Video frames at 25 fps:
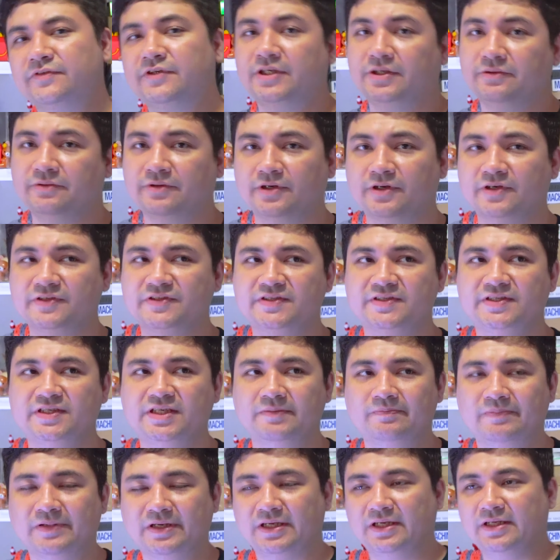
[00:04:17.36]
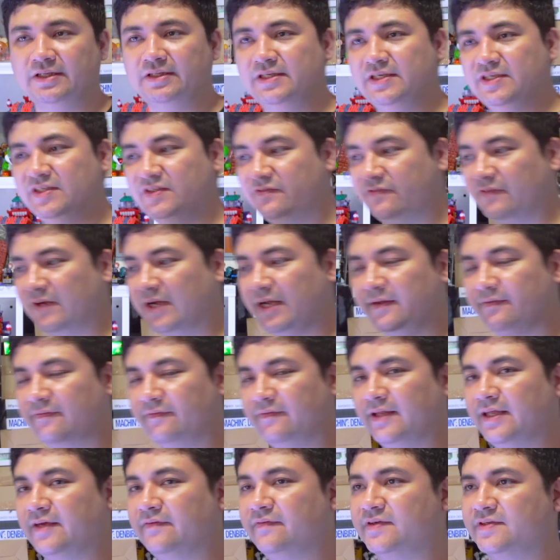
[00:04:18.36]
of curiosity, picking these 5
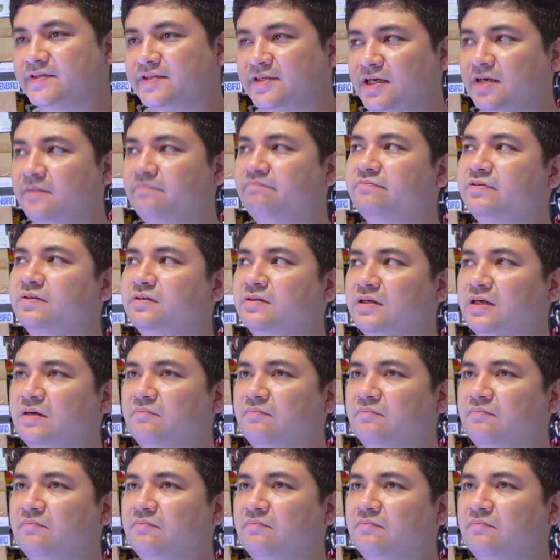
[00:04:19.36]
flavors up,